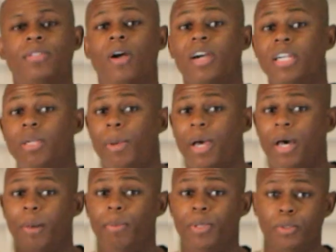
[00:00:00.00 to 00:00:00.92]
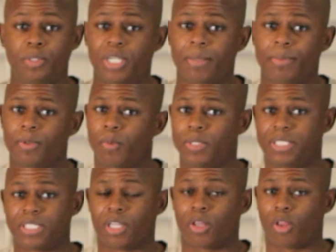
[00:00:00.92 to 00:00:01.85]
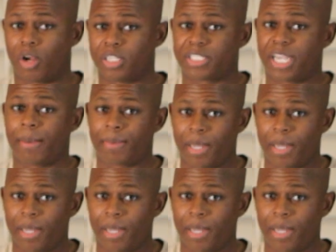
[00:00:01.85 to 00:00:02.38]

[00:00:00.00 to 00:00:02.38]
talking about a blue chip, which is a large cap